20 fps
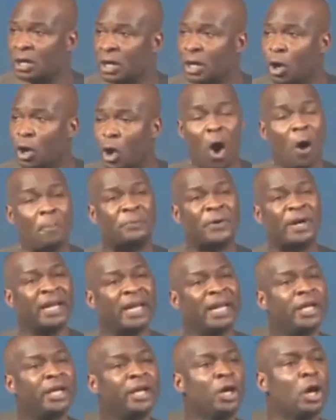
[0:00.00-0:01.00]

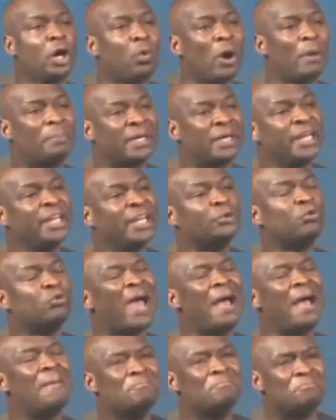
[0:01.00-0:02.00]
corporately, we're beginning to
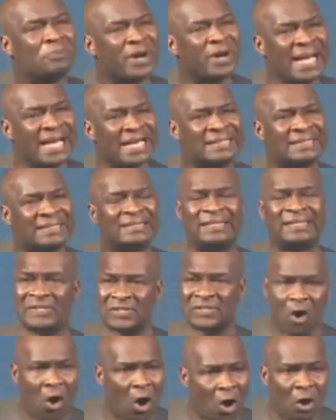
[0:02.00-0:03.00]
embrace
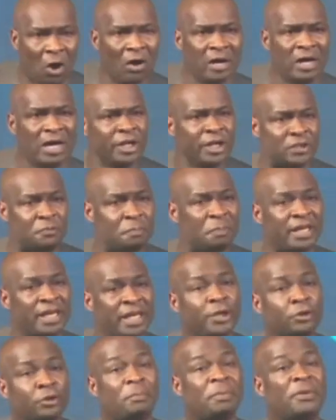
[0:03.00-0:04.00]
dishonor. It's
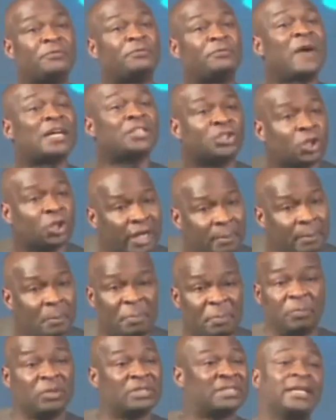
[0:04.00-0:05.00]
beginning to be fashionable.
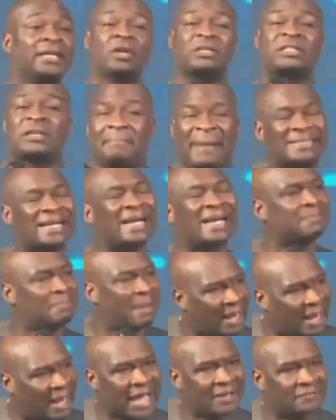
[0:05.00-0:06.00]
People say, it doesn't matter, it's
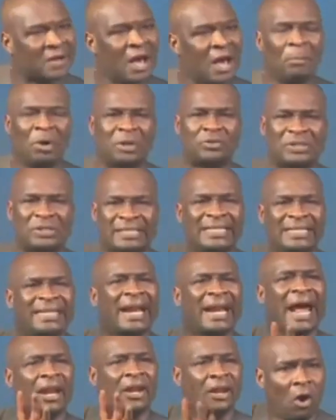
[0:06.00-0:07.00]
my life. But you see,
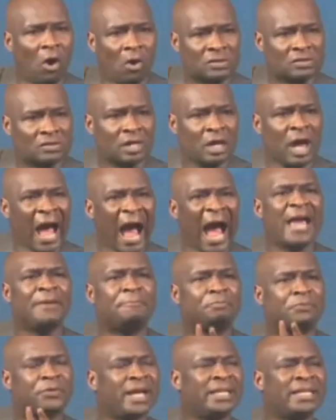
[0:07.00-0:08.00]
there are laws. I
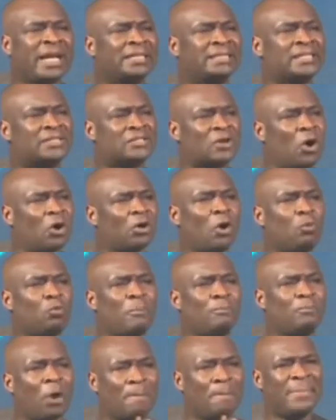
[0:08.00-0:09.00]
pray that dishonor will
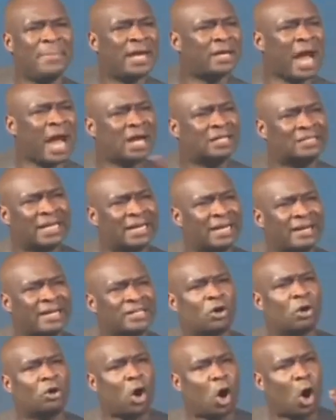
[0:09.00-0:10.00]
not make our
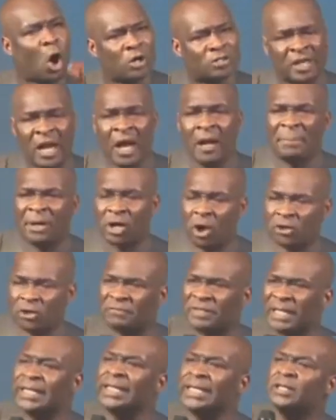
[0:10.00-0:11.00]
generation curse because
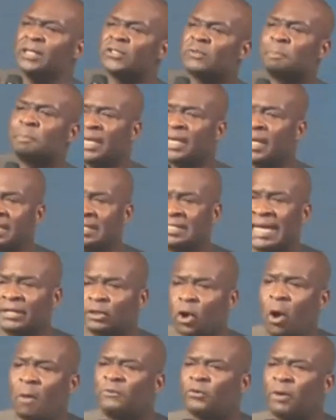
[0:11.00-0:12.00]
of the ill speakings
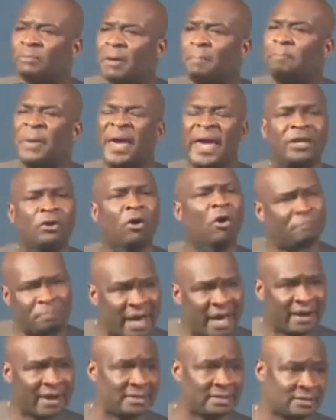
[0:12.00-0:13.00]
that come from the pain of
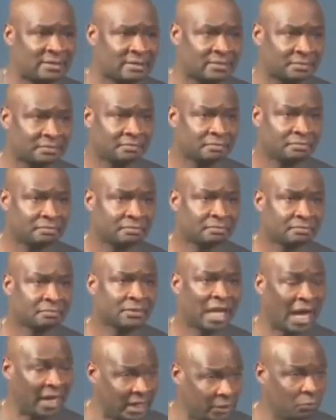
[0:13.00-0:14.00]
parents.
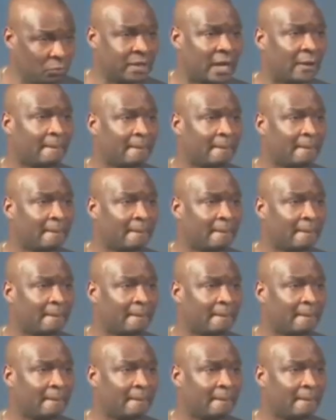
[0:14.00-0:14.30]
Hallelujah.